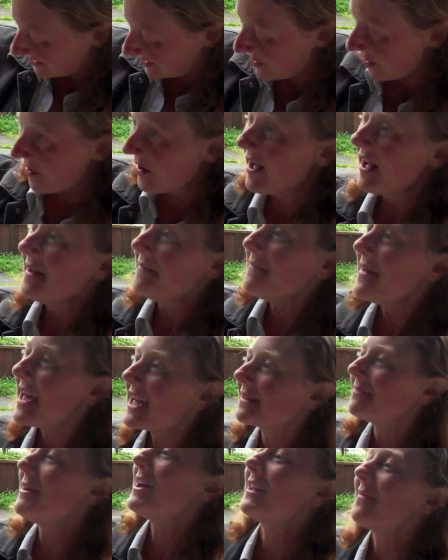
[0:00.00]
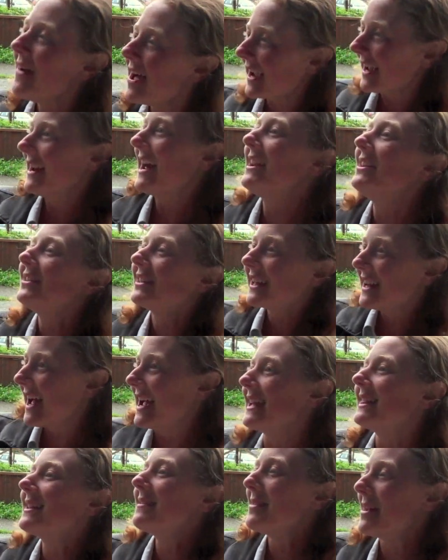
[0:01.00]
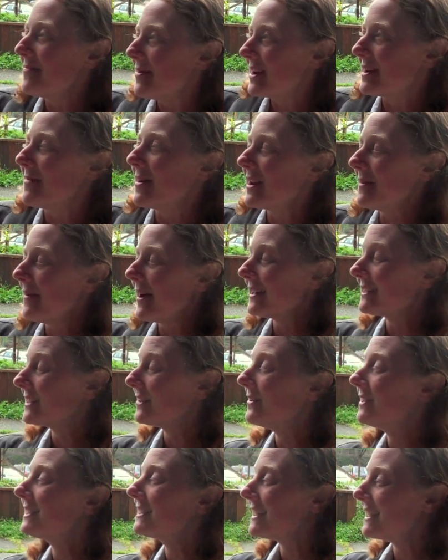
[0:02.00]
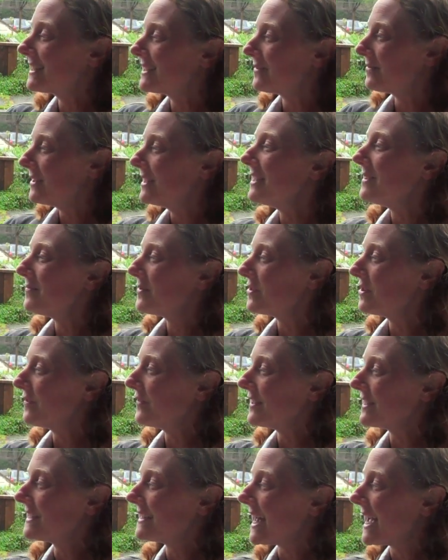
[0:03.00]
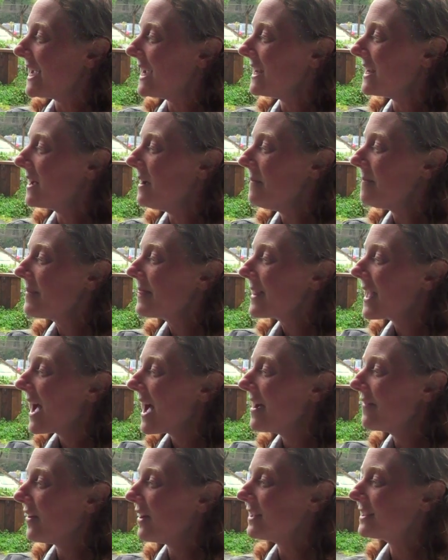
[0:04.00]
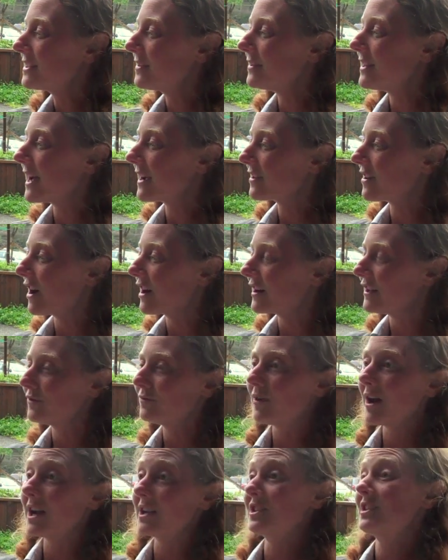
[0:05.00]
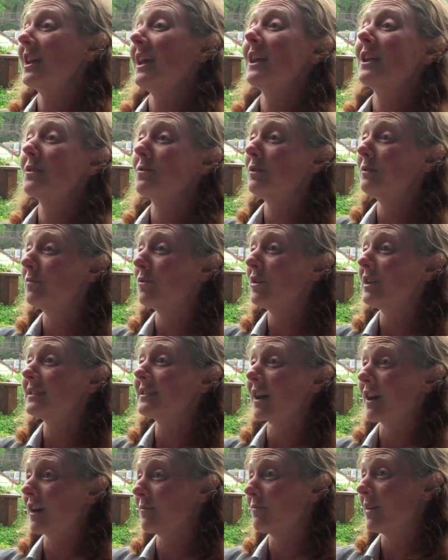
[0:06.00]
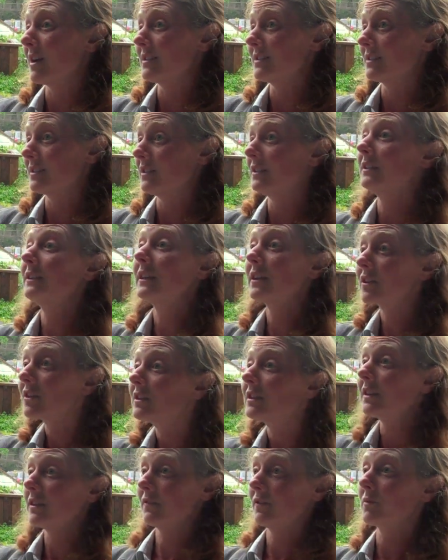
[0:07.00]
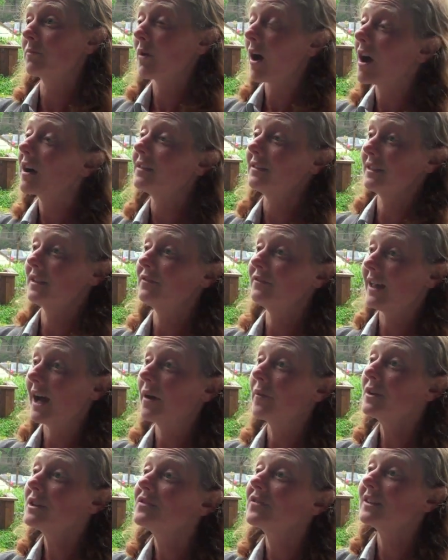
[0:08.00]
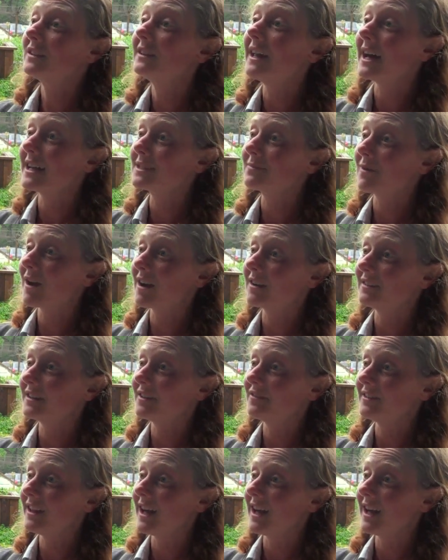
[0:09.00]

you know, Mick, can I eat? So it's a really beautiful sight. I've also in that garden watched 8-year-old boys arm wrestle literally for broccoli flowers, for the last broccoli